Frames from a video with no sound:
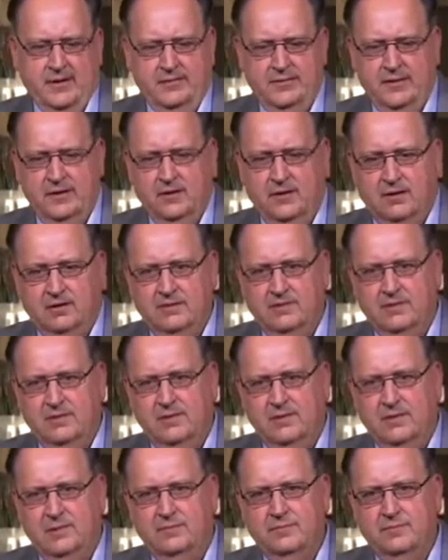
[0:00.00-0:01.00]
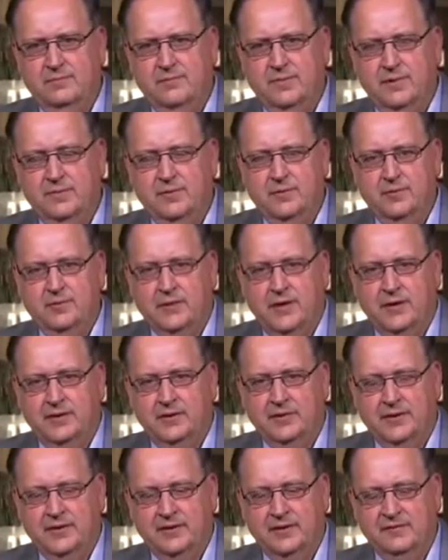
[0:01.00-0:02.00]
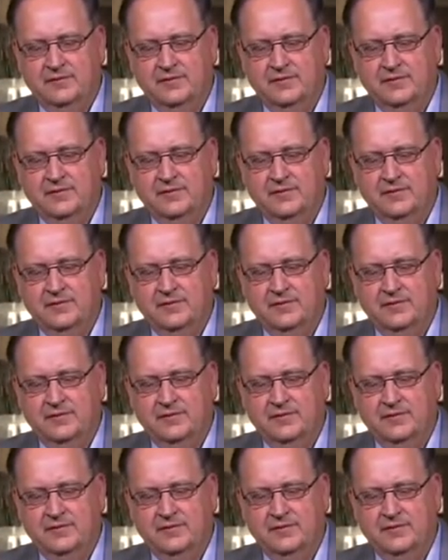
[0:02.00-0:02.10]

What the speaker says: You know, been around them enough.